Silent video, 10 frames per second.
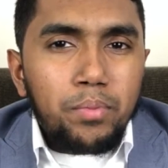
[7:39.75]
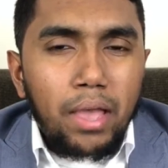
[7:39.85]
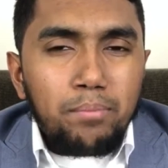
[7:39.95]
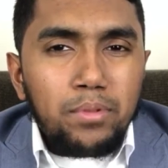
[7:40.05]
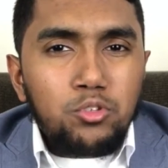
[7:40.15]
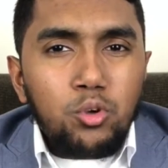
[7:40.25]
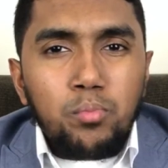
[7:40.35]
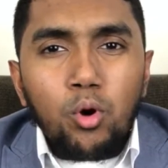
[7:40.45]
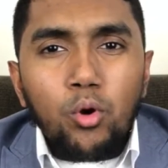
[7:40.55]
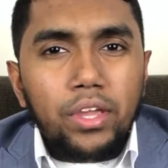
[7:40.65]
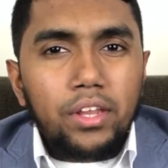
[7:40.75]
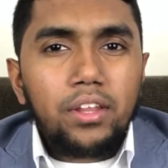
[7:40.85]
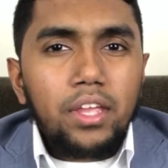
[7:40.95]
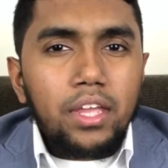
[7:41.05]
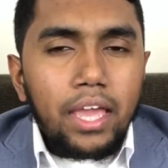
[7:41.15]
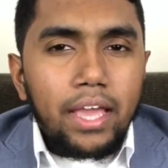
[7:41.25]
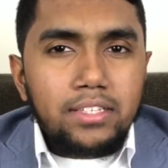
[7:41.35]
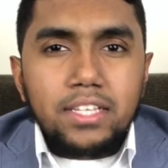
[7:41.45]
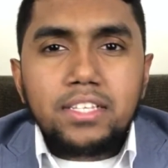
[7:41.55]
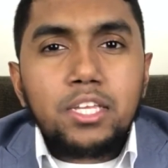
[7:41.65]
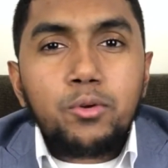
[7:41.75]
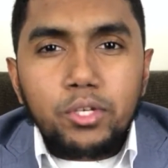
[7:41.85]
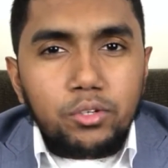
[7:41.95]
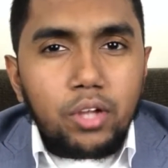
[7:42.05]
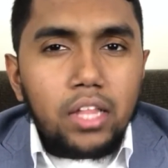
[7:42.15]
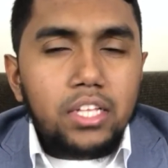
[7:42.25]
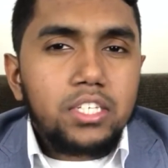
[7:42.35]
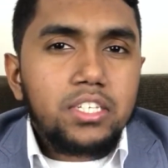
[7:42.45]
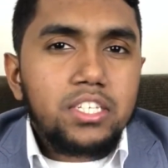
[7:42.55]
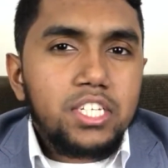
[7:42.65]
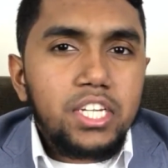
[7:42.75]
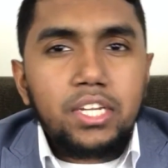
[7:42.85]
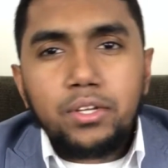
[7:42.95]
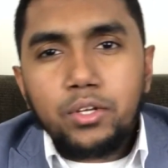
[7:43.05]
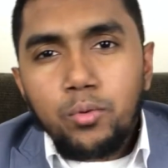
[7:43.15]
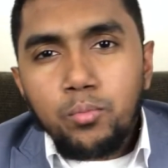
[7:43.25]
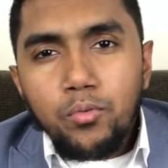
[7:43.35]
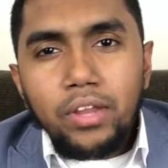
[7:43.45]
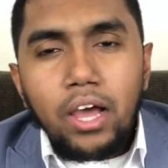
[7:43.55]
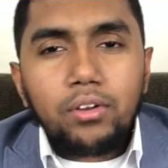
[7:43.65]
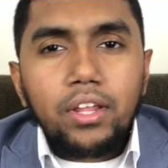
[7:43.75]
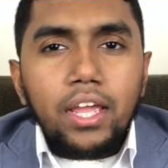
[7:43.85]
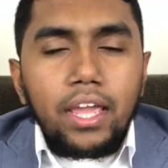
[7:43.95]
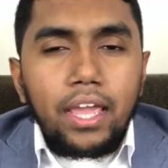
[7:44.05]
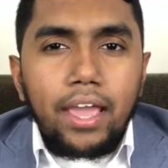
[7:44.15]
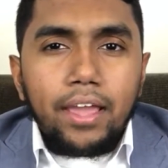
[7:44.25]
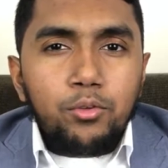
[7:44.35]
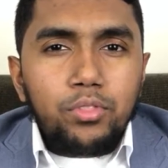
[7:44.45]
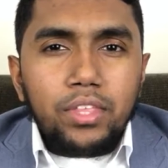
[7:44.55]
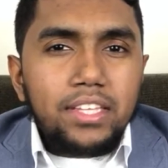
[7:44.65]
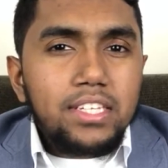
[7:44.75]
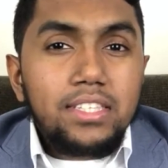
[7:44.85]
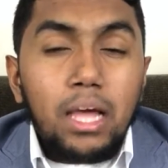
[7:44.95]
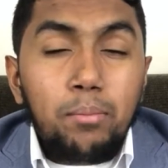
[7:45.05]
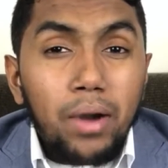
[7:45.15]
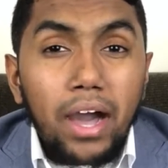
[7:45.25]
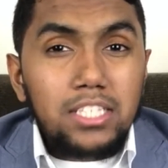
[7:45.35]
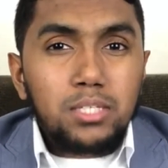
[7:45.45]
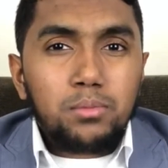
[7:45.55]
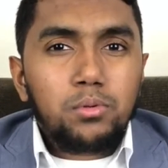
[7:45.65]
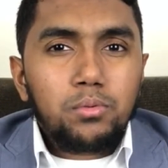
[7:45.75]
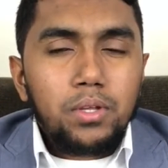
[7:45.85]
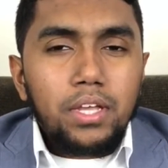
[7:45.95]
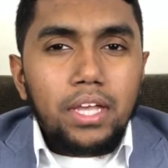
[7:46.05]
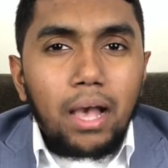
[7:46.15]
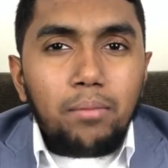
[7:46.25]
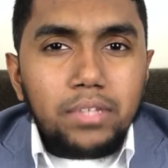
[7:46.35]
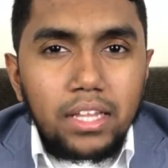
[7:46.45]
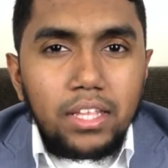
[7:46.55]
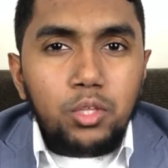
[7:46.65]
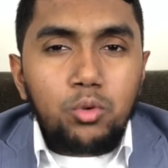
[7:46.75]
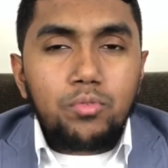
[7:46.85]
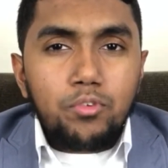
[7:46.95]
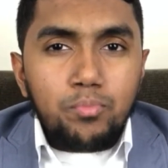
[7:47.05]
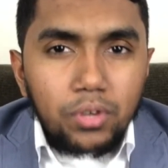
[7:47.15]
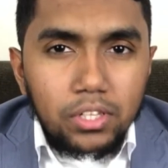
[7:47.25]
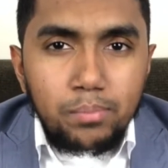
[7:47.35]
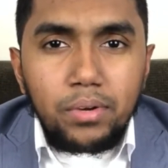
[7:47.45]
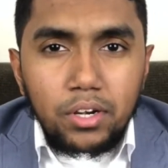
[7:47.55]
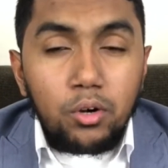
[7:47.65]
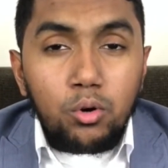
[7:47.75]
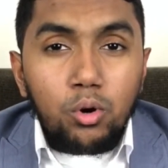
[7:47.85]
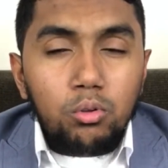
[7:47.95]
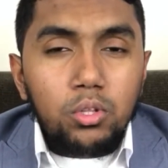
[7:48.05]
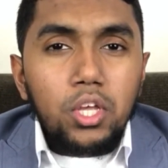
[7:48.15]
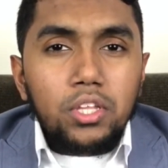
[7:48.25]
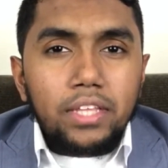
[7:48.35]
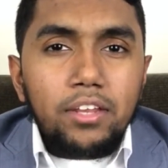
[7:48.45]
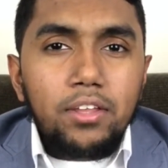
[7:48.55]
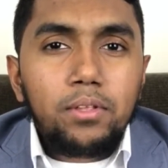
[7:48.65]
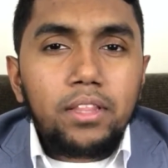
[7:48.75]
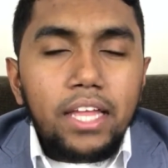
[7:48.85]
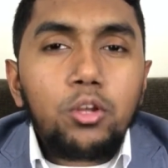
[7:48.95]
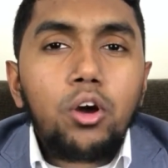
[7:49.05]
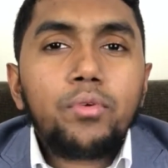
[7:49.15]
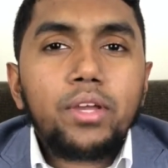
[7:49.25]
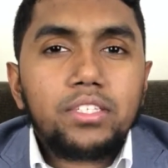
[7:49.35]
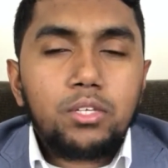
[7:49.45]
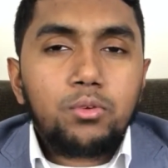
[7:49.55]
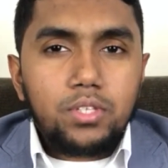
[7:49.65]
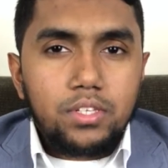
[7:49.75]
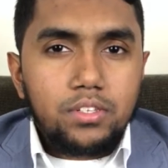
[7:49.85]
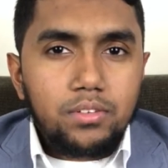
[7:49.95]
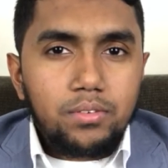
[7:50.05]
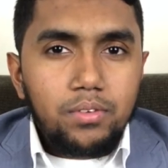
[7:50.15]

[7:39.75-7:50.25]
have been so broken, and since he went to college, since she moved out, and you think it's just not possible. I'm telling you, if you build a bigger goal, then you have to let go of your excuses.